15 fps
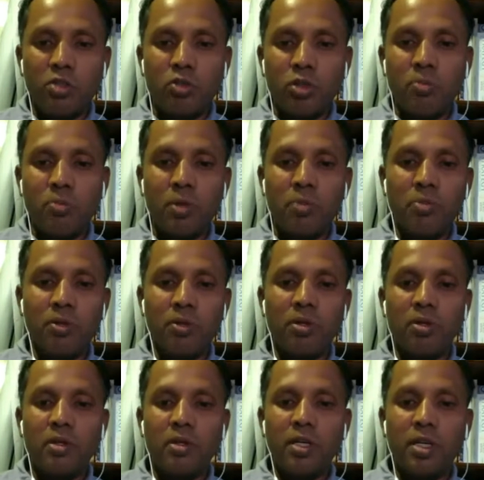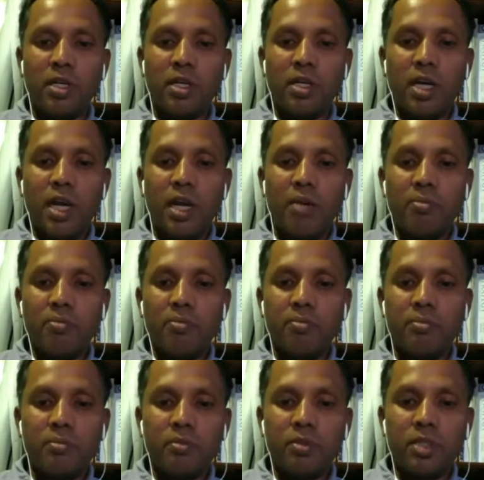people. I am
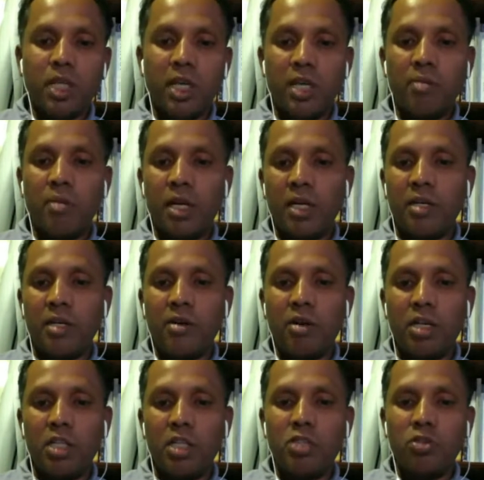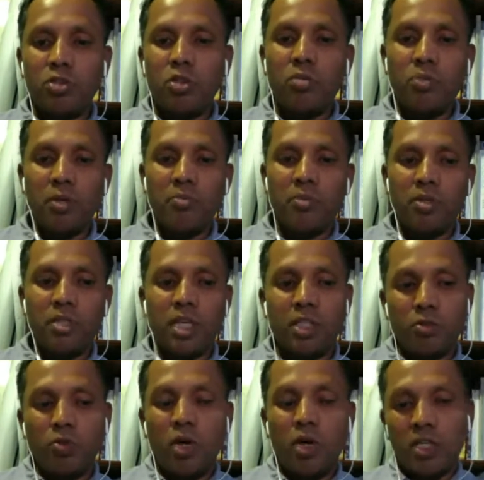sharing my knowledge to the people. That's
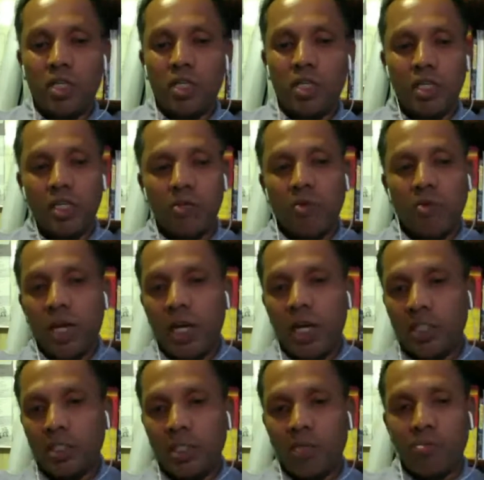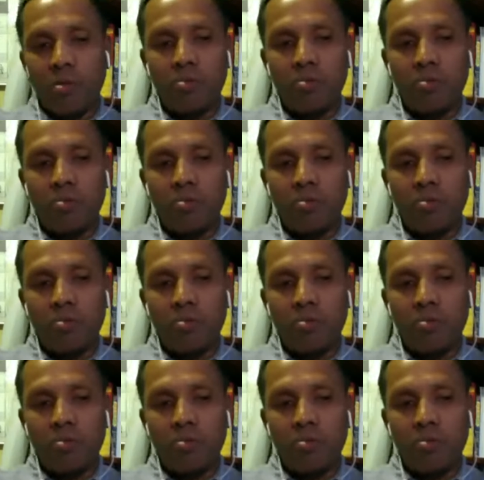what I understand from you.